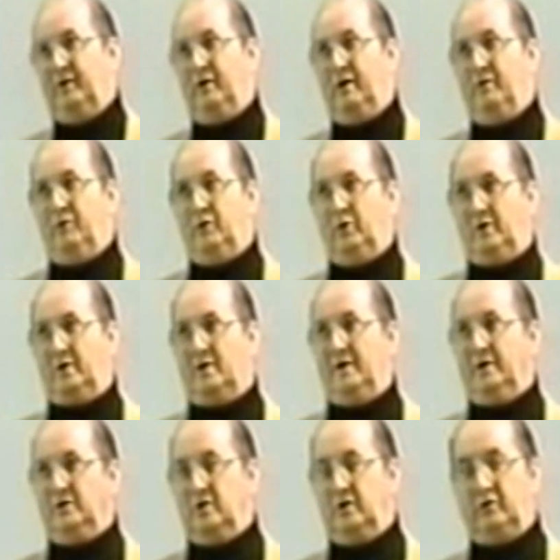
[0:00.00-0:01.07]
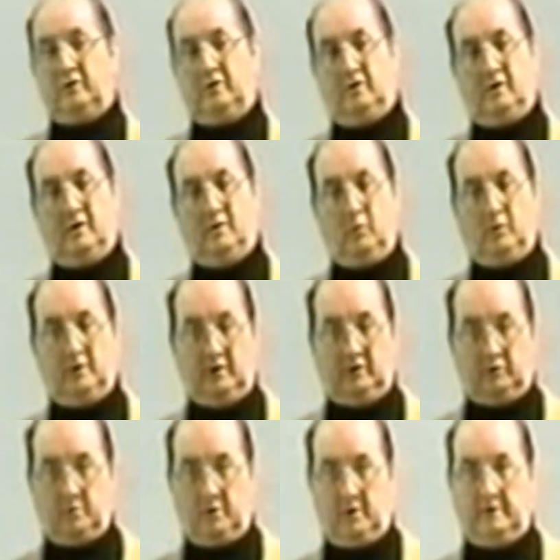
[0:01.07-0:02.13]
a very kind gesture on
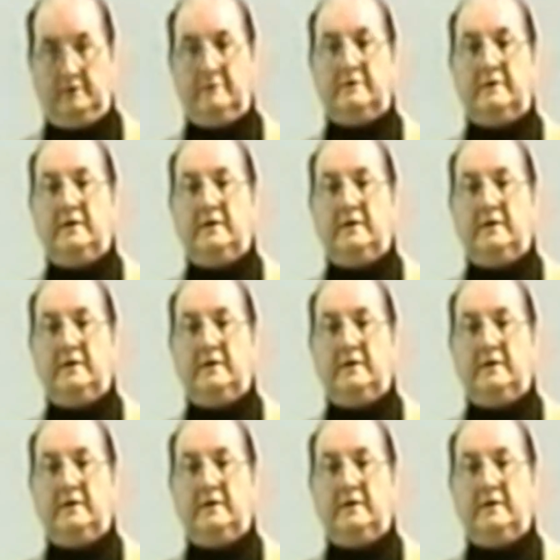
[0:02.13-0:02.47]
Wendy's part.